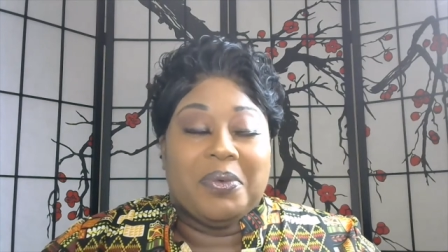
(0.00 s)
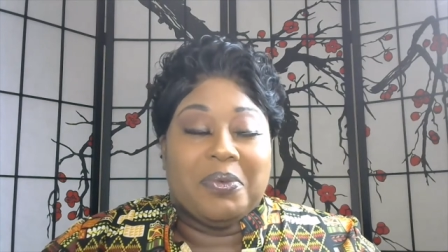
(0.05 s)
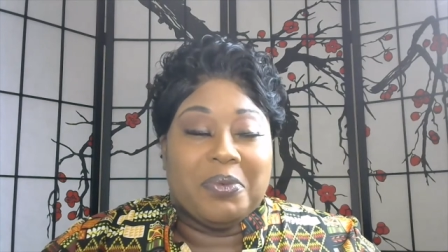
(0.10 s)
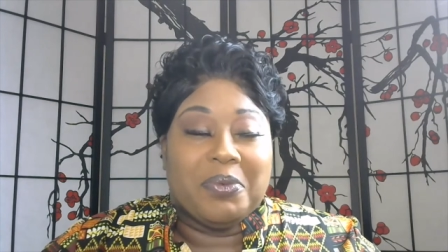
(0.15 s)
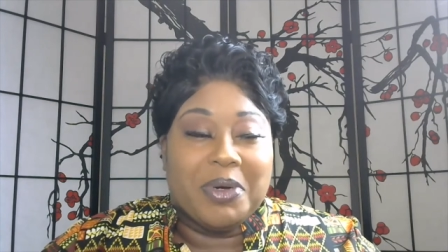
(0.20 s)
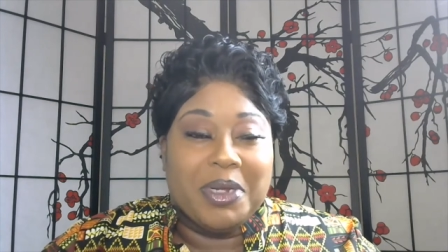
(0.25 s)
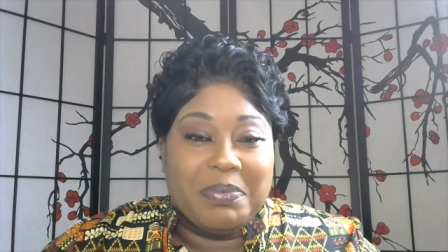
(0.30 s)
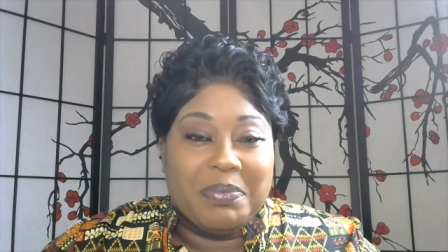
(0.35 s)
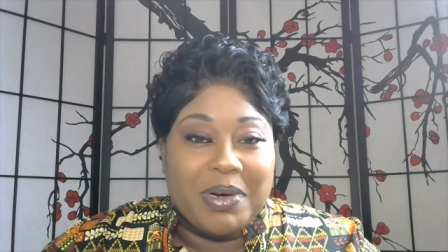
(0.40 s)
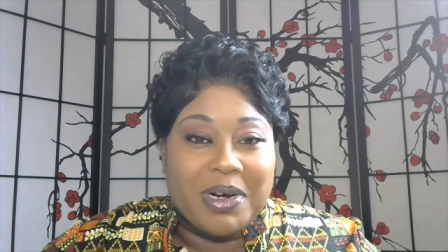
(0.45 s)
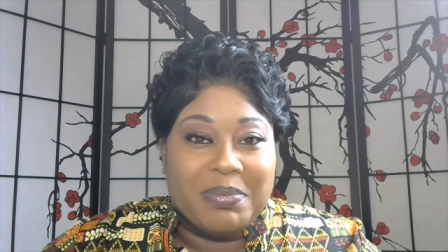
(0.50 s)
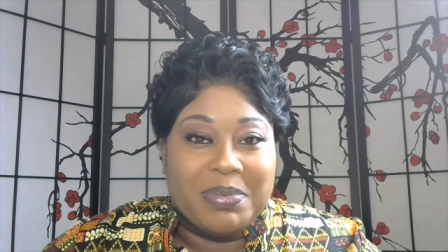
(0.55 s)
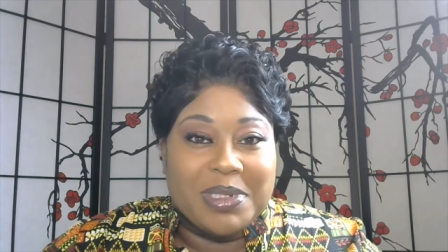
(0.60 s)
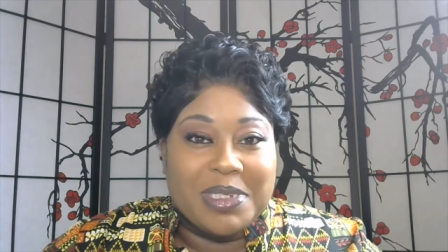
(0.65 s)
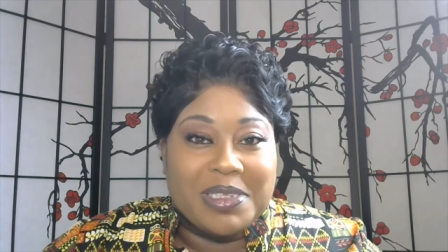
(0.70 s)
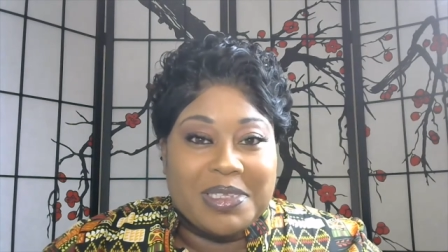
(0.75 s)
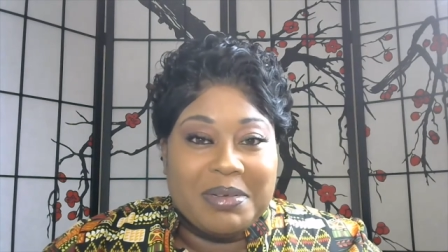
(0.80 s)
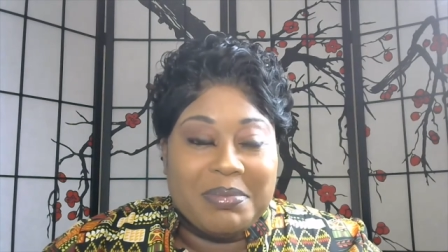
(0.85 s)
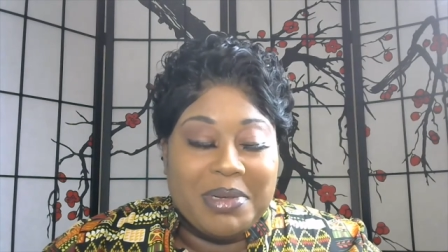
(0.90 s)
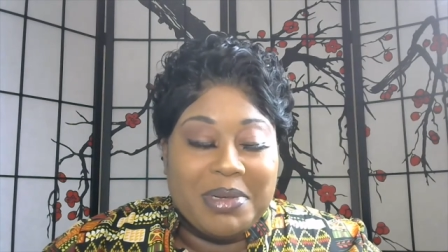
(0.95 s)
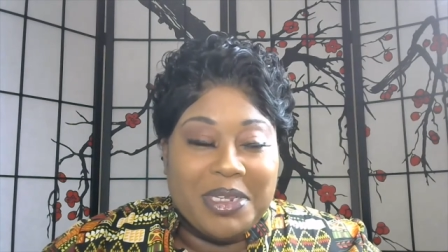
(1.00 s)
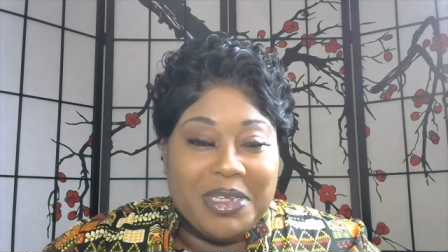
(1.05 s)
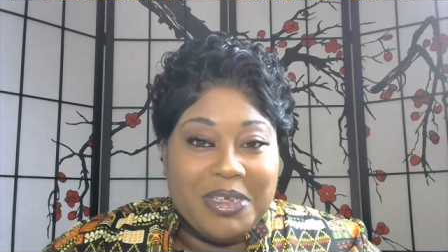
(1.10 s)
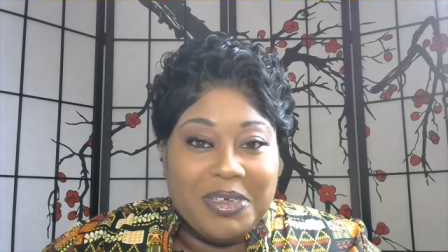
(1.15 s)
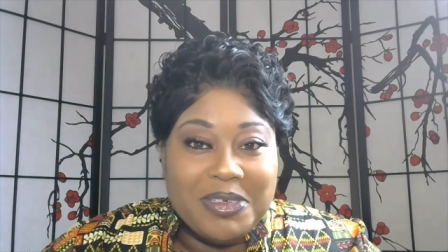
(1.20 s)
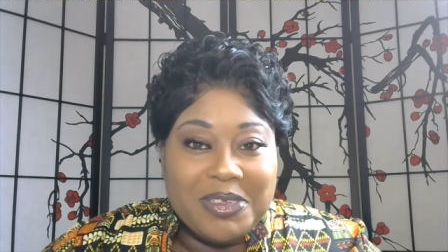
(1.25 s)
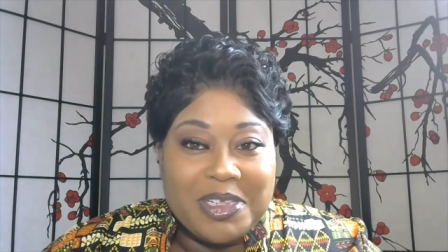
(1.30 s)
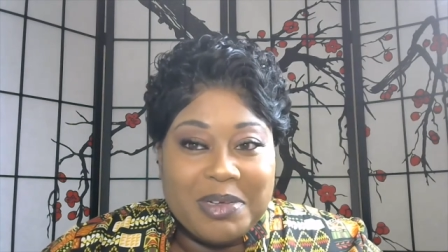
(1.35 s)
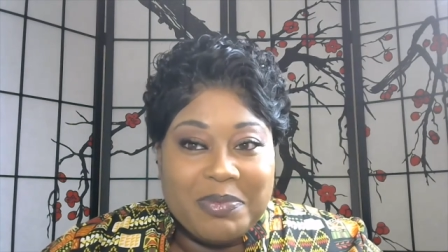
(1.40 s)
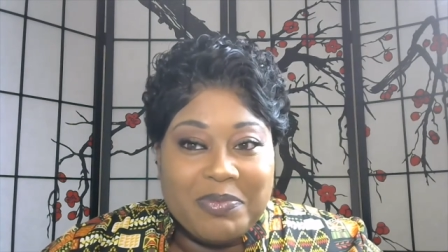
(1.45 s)
repurpose them, and
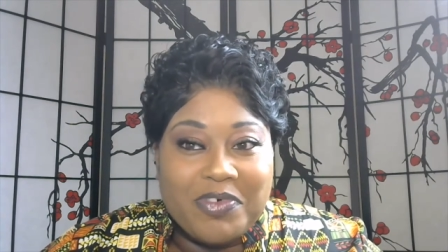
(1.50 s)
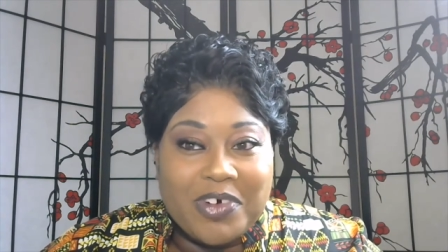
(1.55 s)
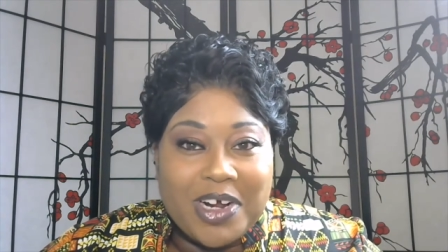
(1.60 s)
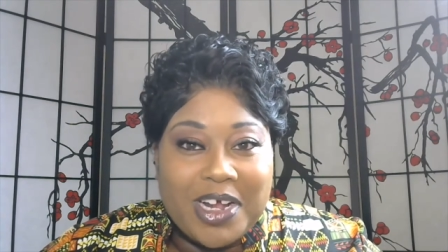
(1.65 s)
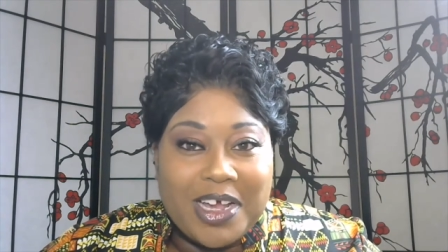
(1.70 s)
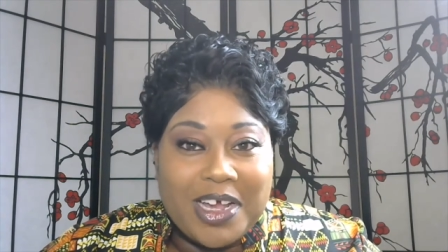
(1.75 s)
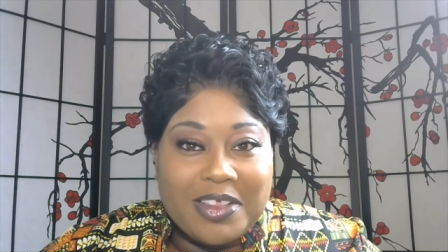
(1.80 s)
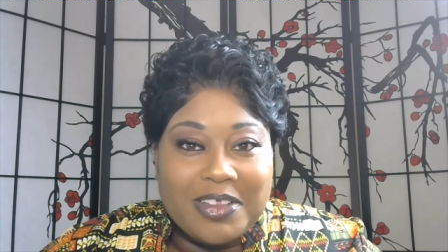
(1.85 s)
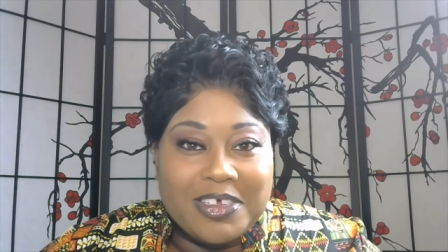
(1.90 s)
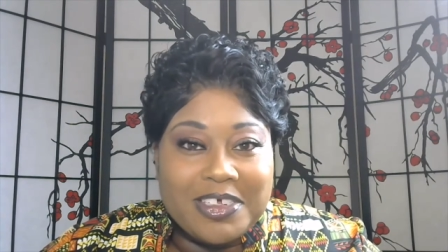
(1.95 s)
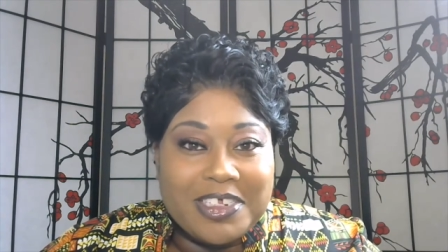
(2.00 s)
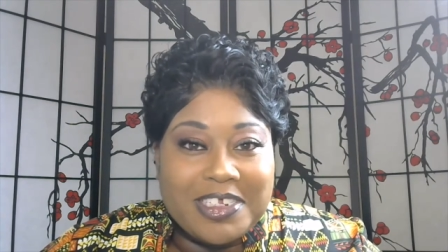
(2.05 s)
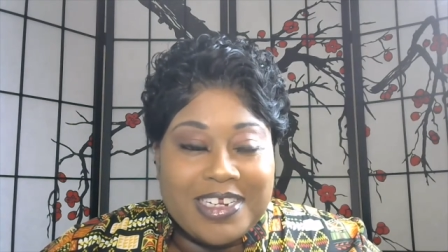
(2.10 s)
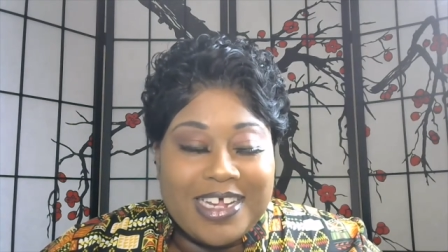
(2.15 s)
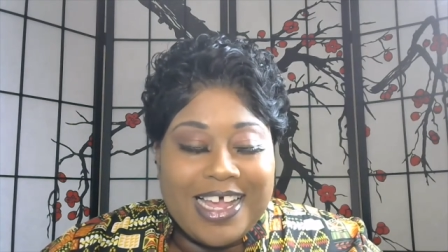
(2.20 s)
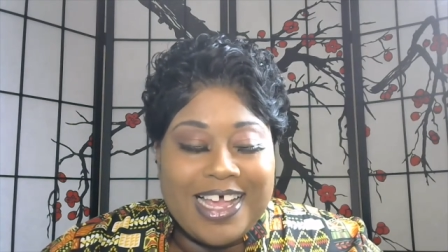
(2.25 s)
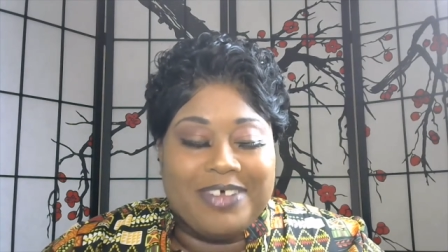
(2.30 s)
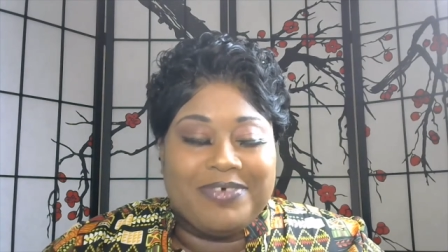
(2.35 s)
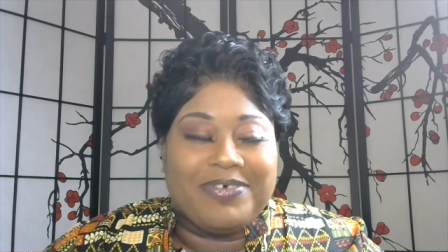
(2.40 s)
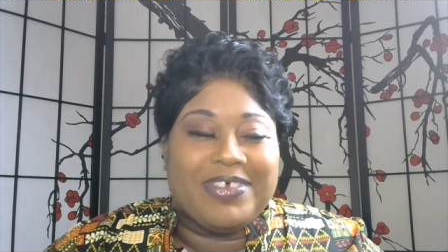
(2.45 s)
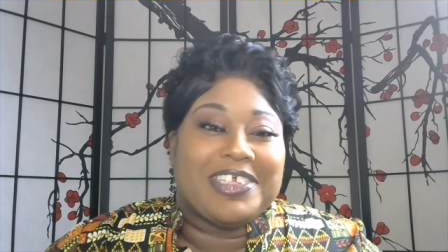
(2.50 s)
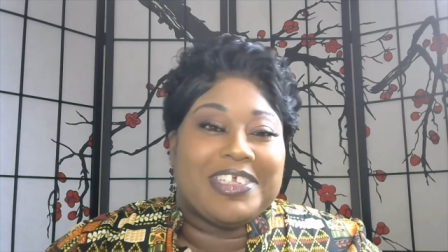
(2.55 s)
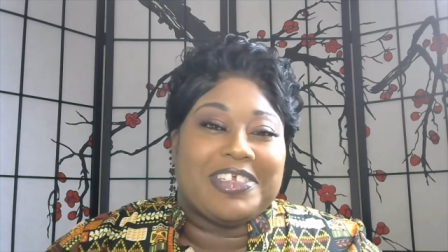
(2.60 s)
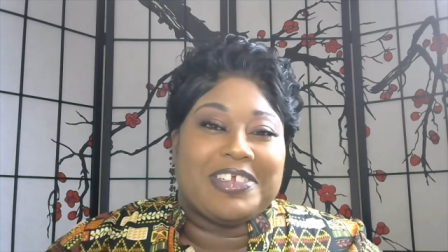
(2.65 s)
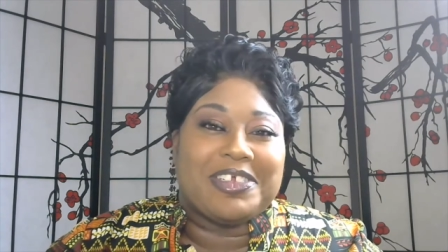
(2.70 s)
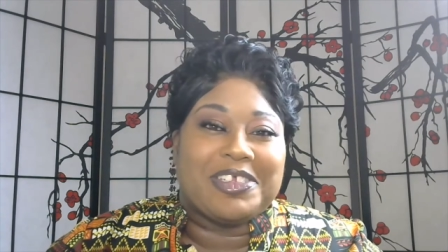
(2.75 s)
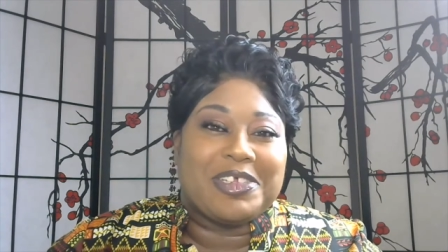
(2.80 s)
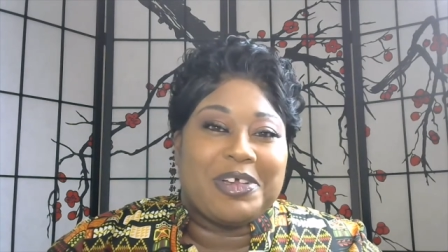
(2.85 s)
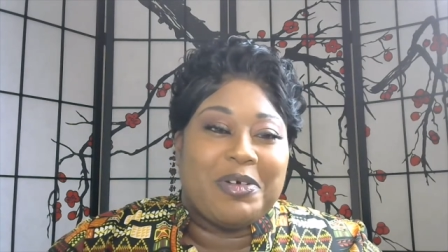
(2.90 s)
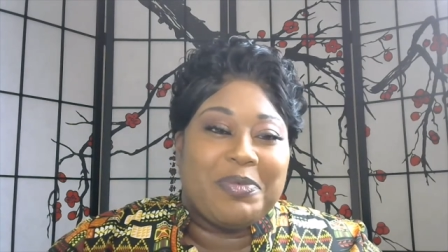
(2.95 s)
use them for other stuff because
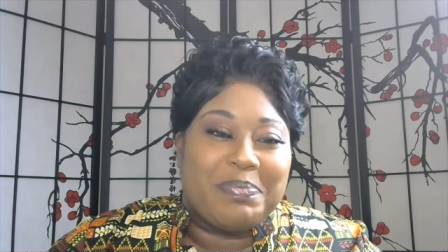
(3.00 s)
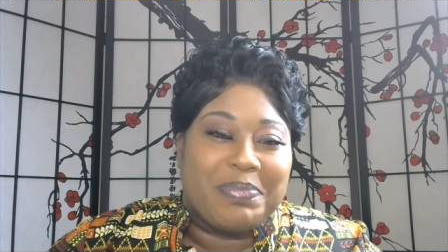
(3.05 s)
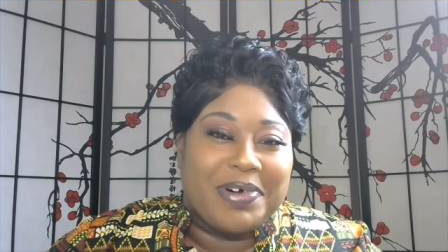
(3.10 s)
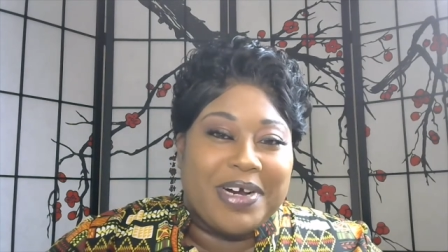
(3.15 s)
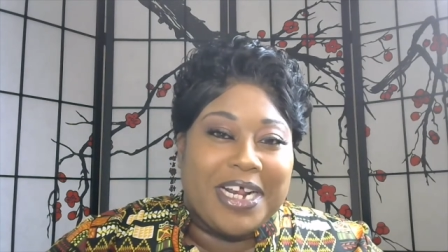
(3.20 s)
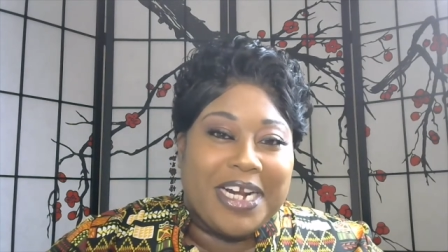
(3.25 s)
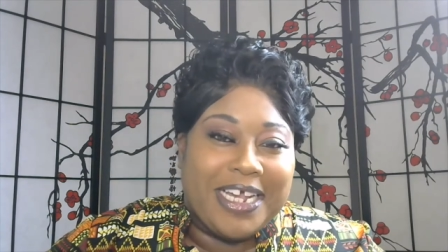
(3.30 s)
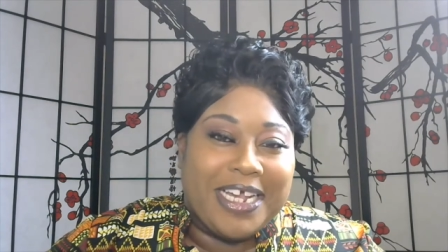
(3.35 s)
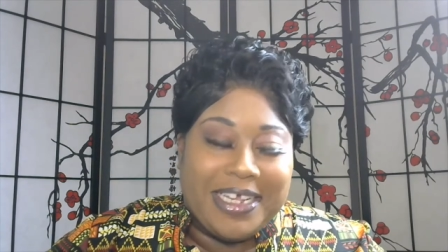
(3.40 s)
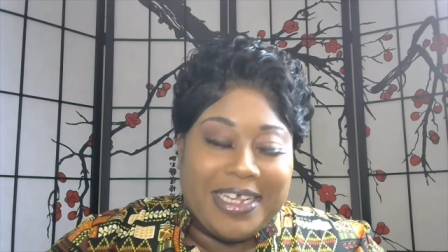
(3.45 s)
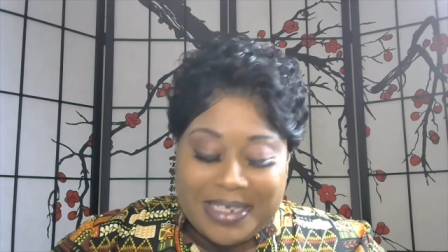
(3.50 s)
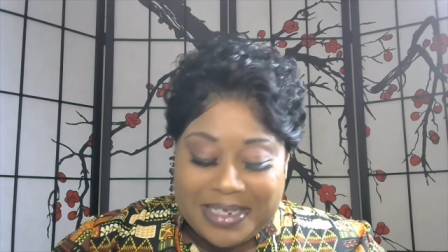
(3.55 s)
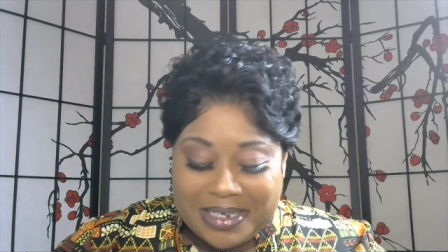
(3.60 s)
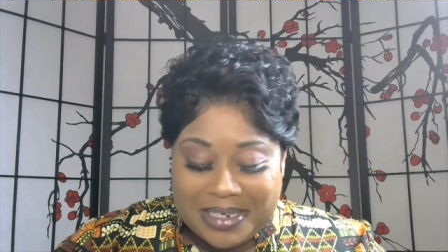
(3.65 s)
they're so pretty.